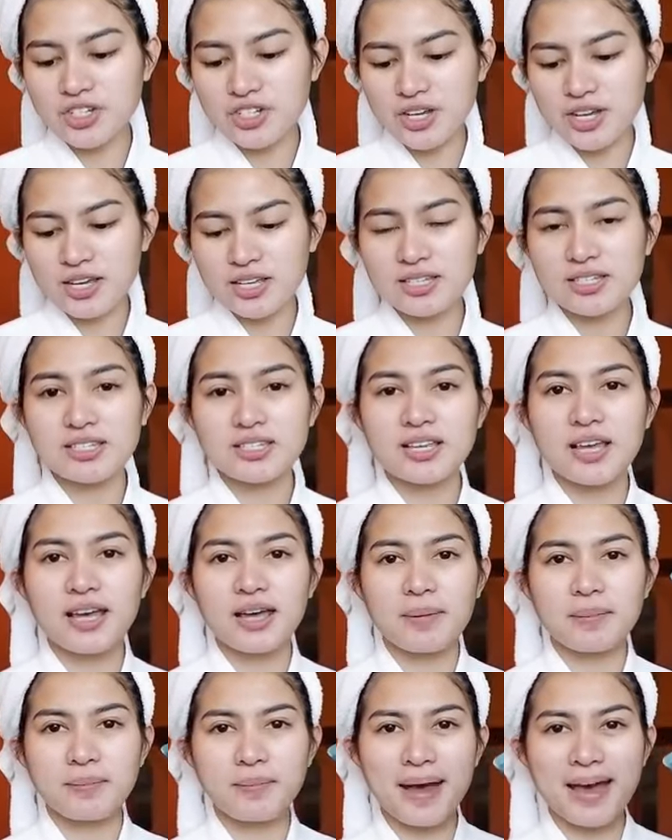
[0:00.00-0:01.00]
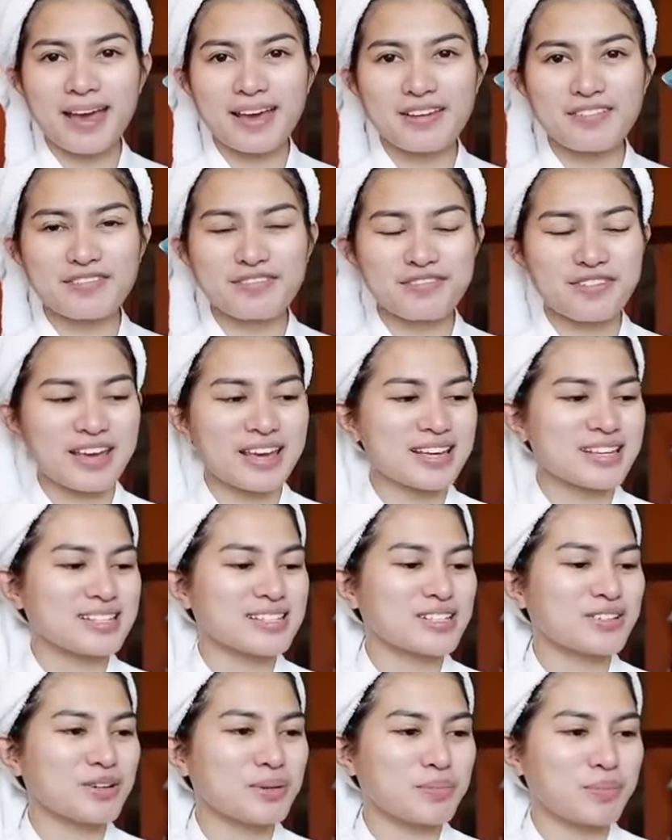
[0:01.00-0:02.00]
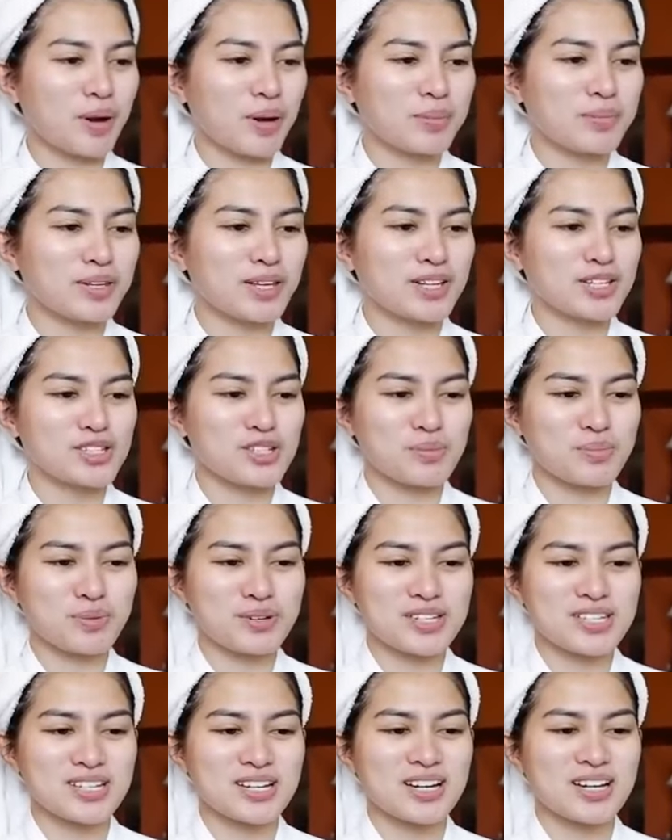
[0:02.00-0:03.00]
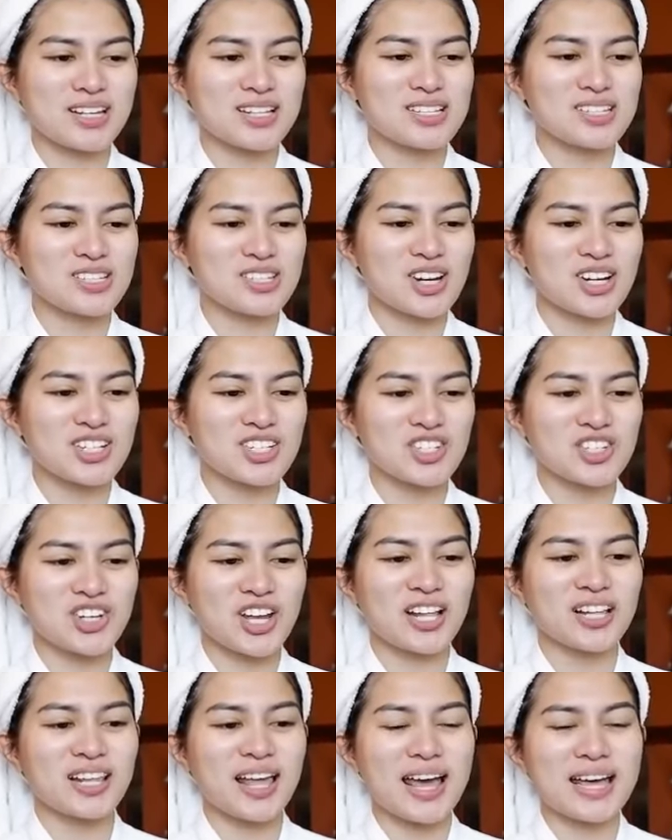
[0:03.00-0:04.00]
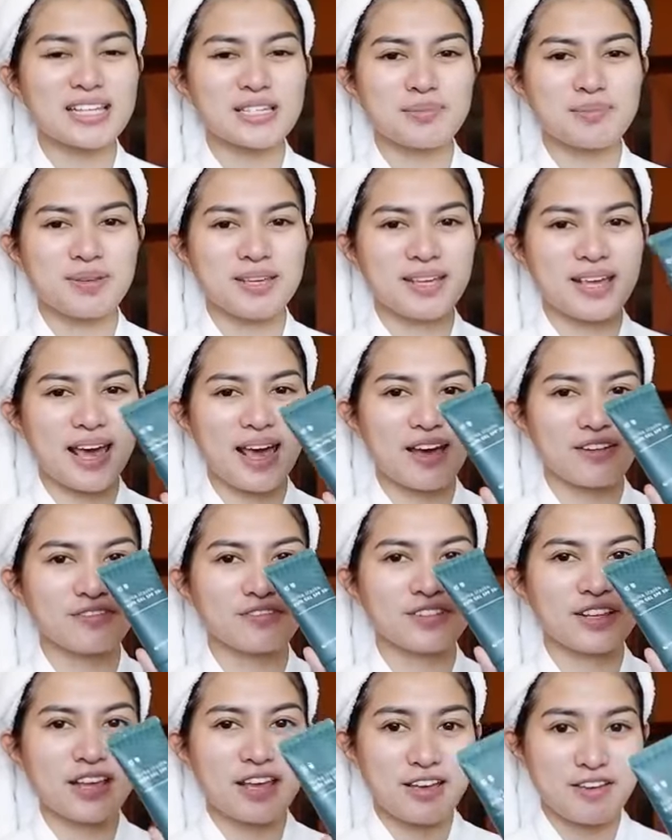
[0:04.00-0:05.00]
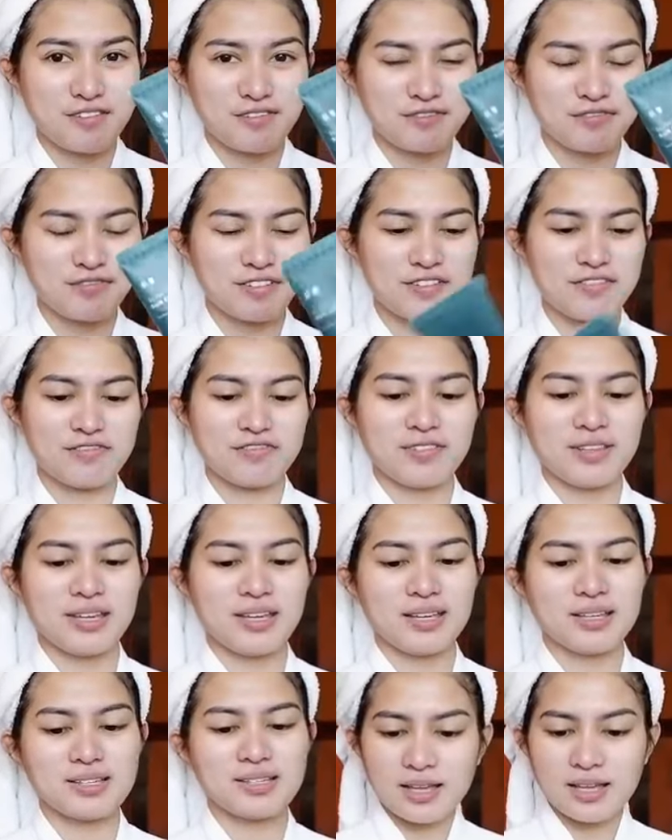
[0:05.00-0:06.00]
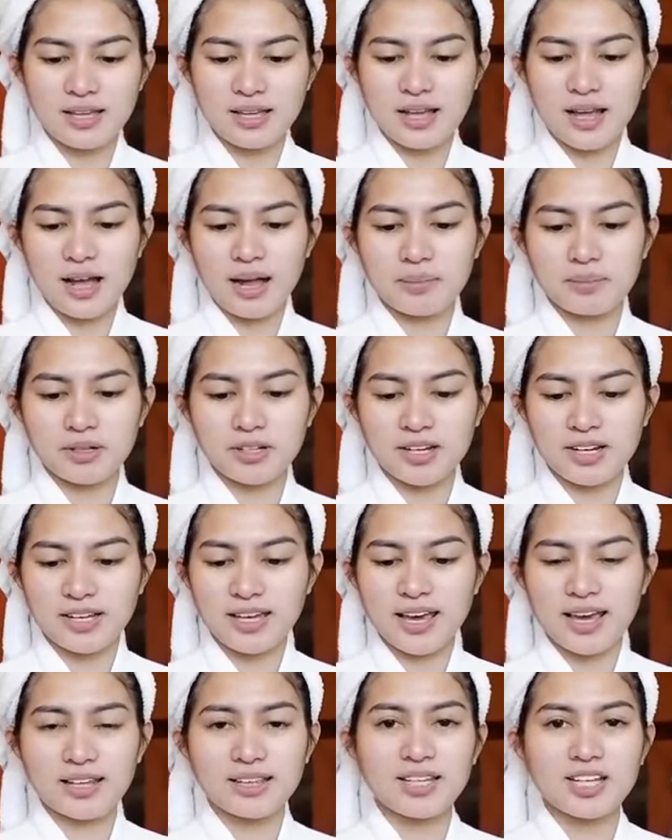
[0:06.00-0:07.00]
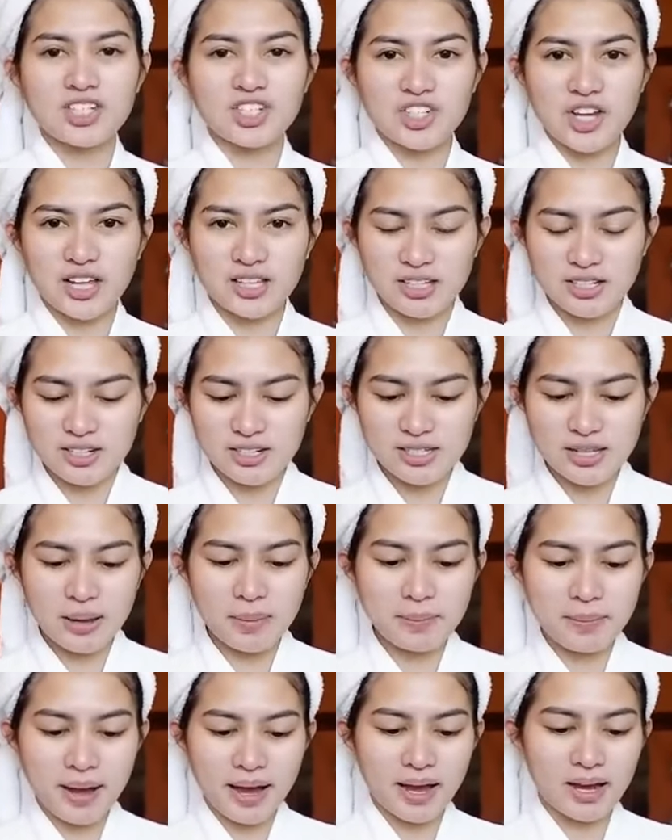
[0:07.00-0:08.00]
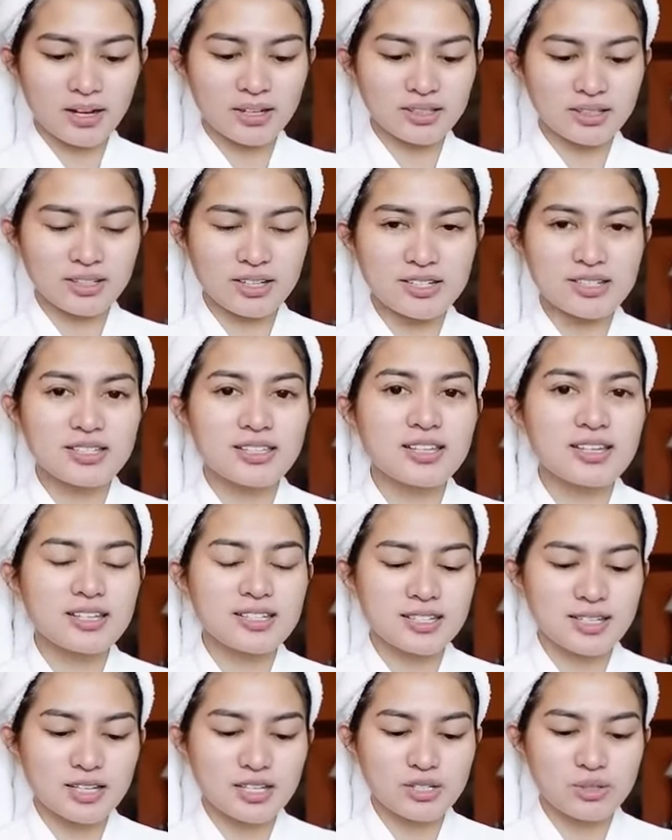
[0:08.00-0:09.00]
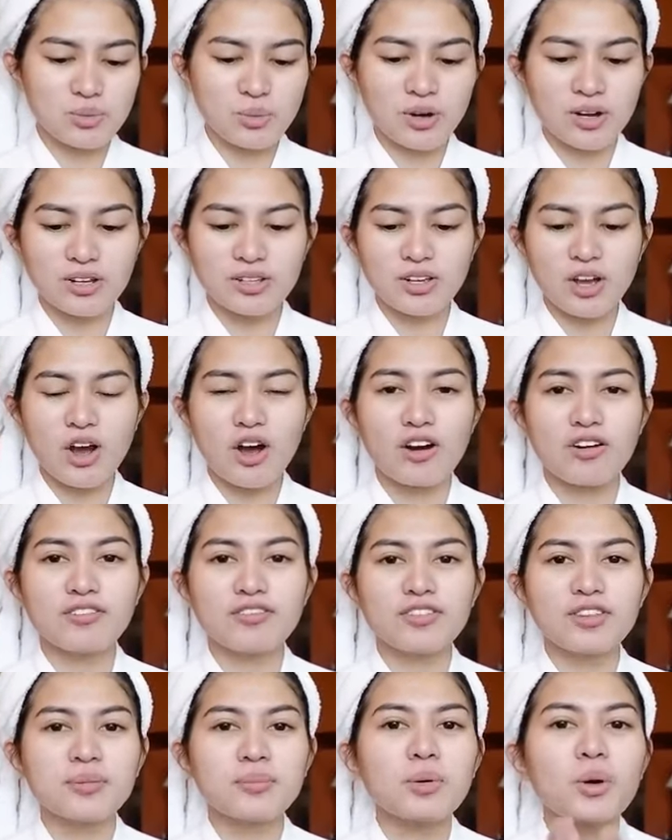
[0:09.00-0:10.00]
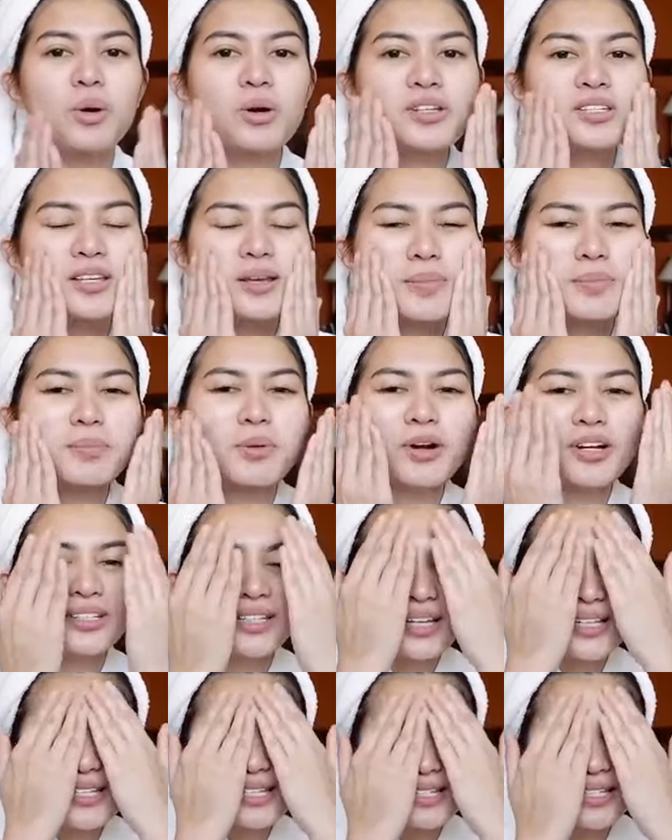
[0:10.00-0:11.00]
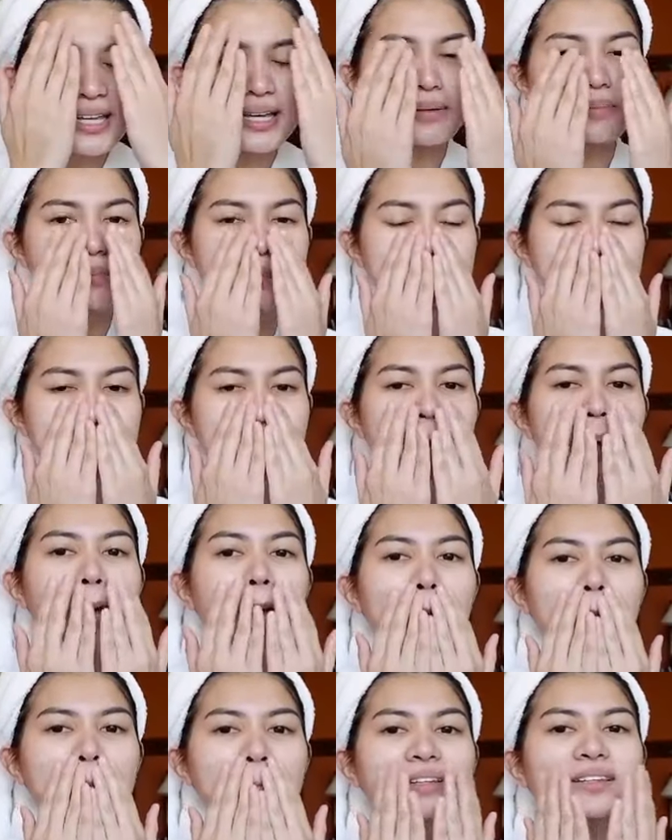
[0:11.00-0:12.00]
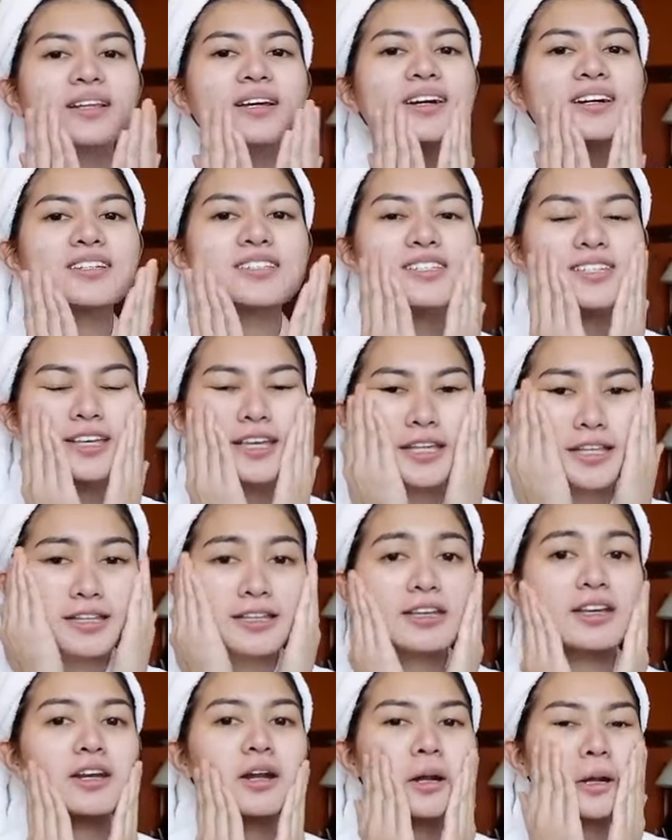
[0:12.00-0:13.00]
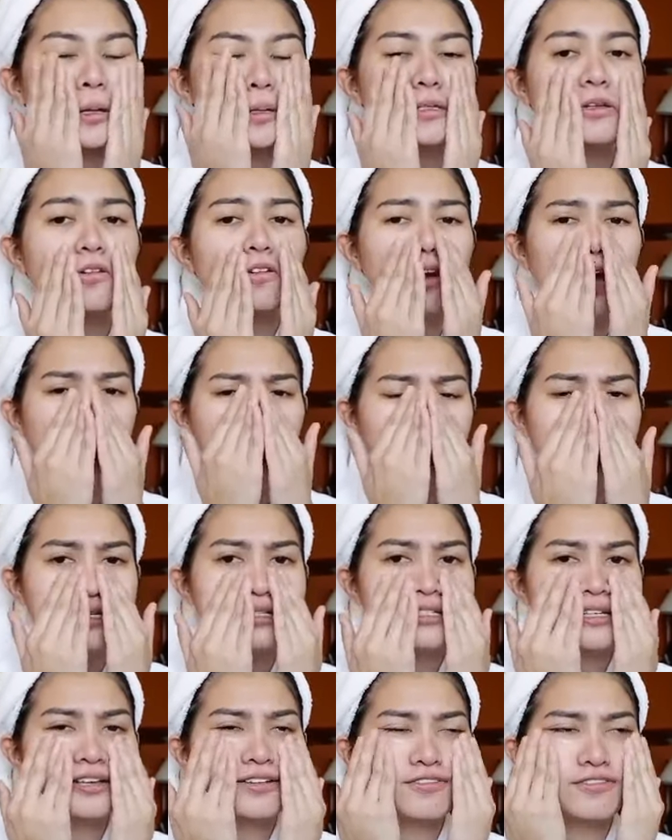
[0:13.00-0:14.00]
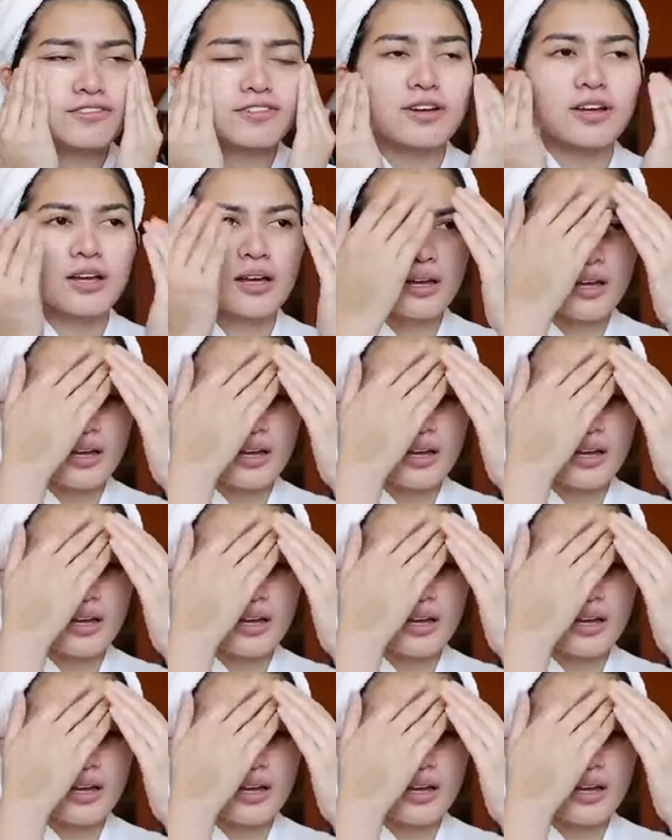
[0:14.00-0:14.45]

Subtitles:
which is my Face Republic Super Screen Sun Gel SPF 50. I'm gonna get a generous amount because this is one of the most important steps ng skincare. So guys, if